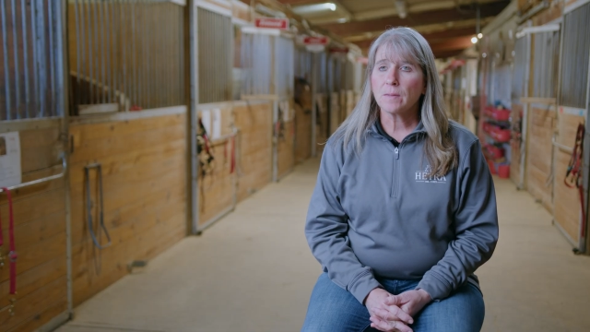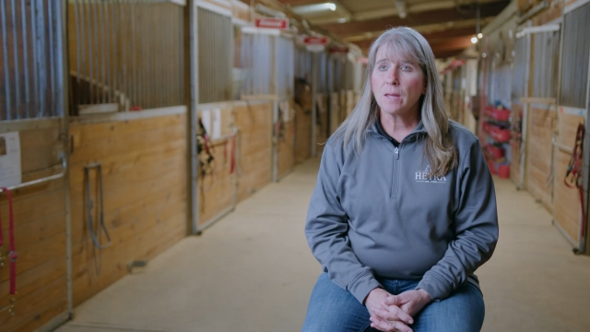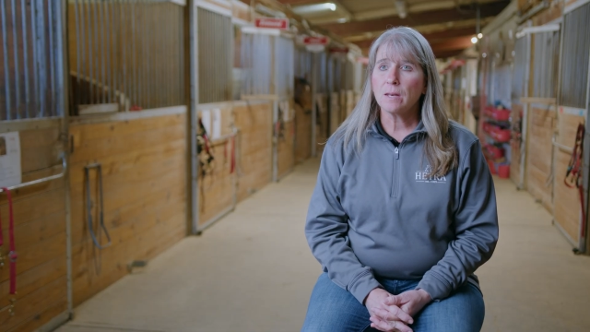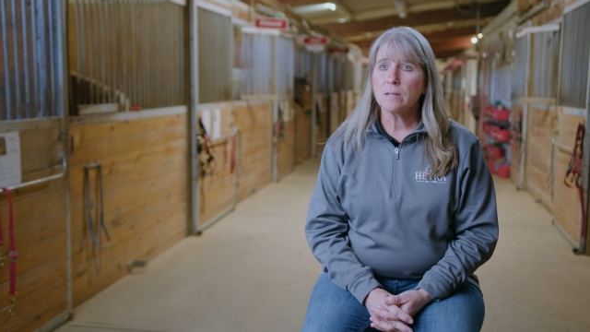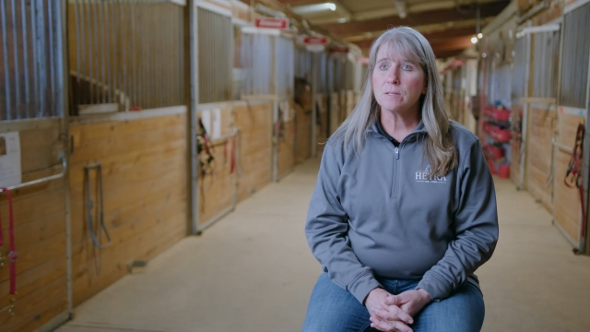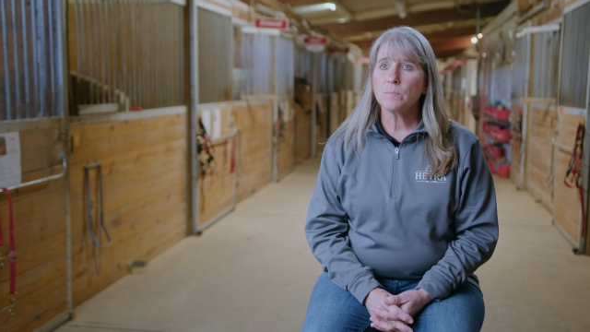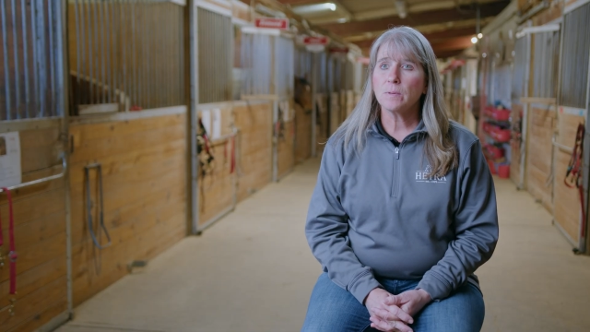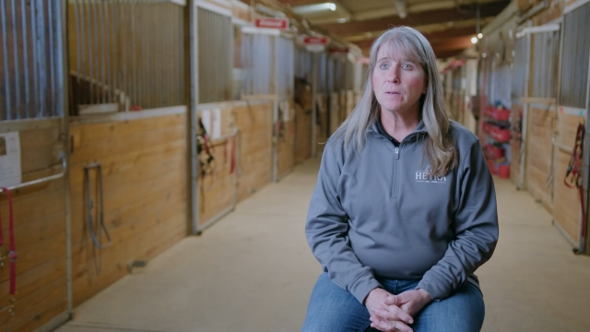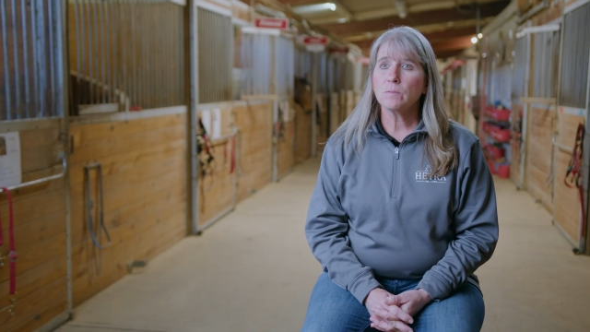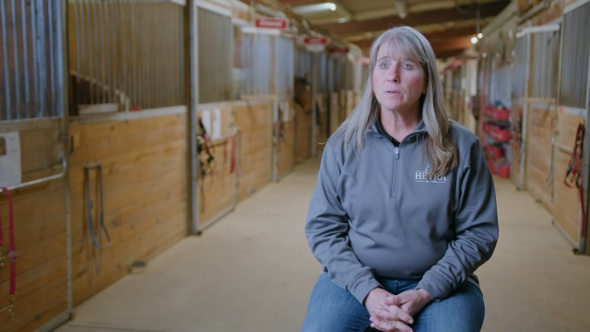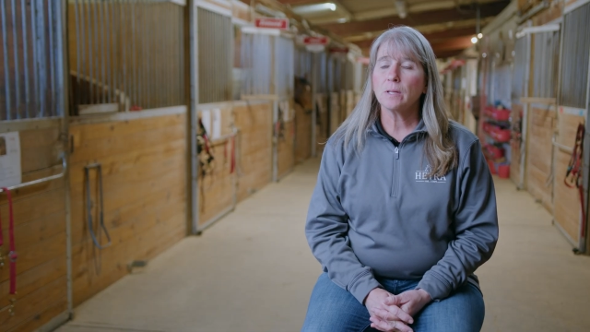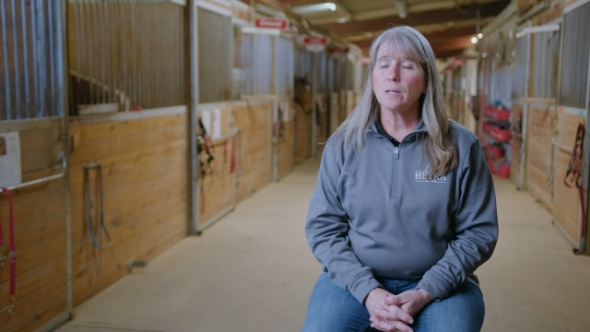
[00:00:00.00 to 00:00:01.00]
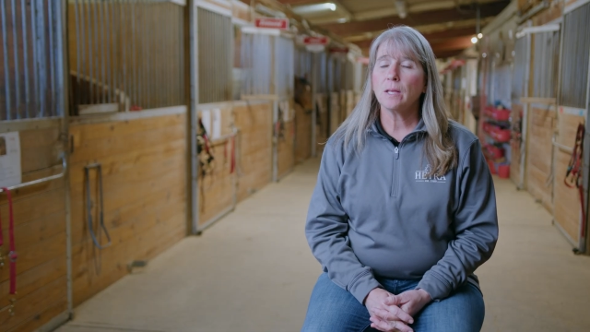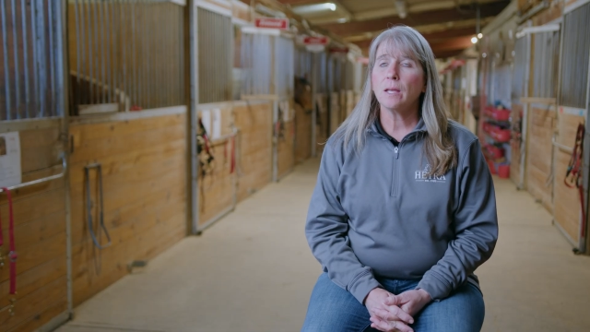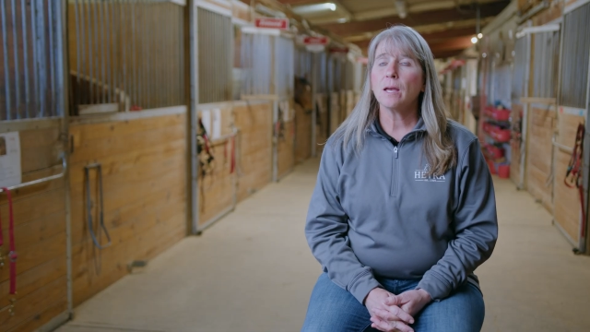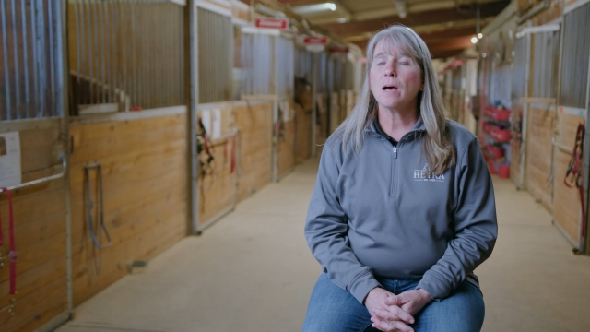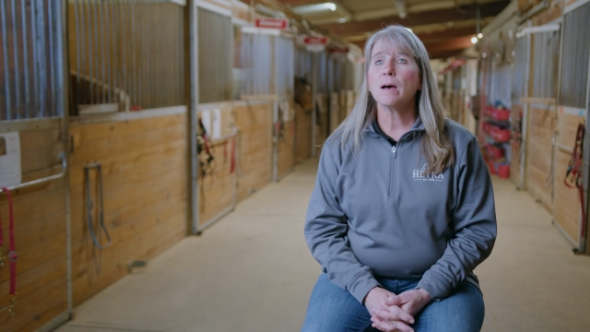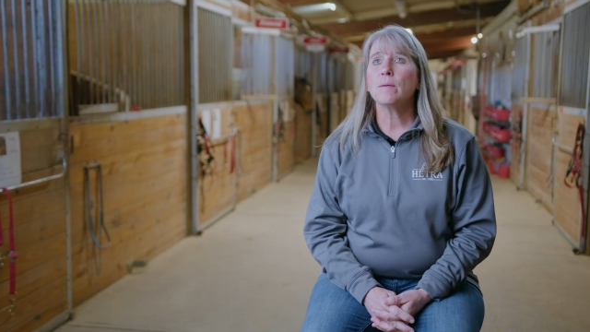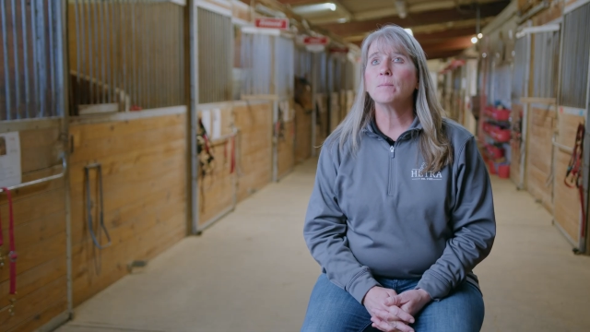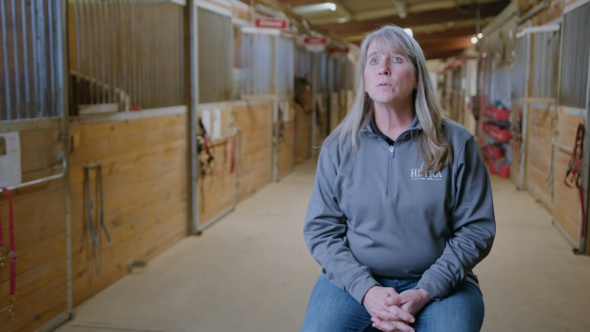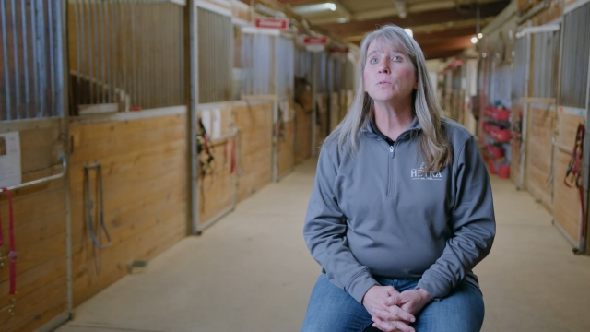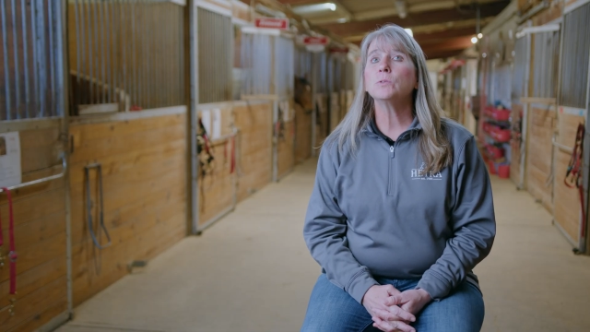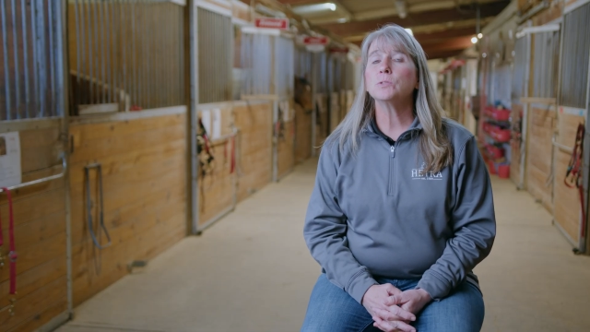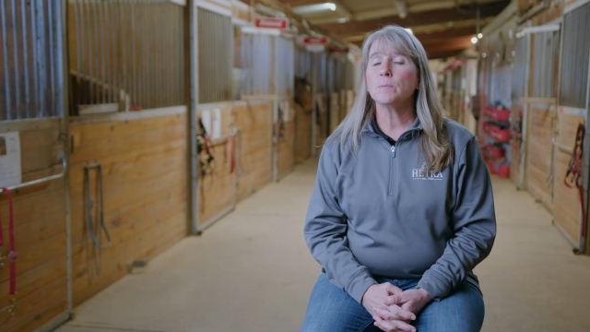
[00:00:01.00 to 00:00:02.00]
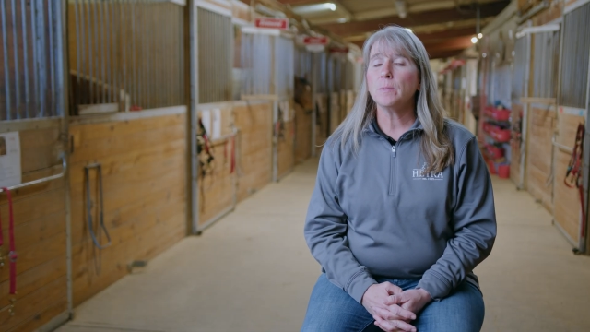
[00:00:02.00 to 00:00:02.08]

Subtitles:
and it's been really cool to